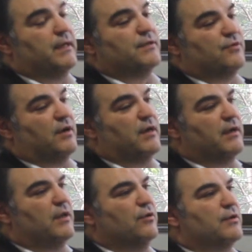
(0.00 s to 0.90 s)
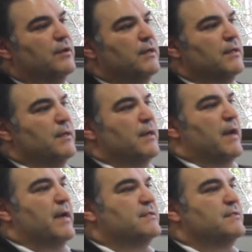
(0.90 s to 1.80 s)
Yeah, that's right. And look,
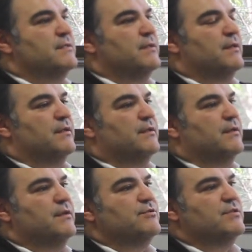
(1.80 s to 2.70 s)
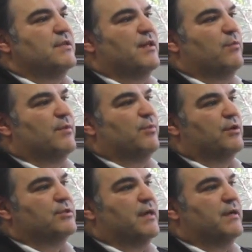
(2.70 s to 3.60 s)
it's the interesting thing with the
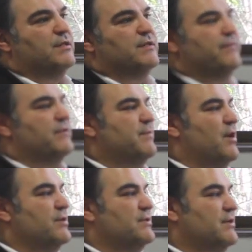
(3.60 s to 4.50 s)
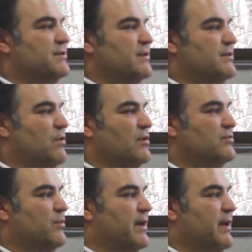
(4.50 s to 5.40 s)
blockchain initiative, I suppose, is
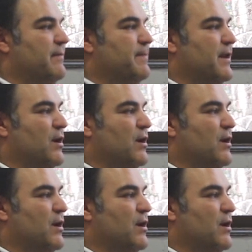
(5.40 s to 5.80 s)
whilst we're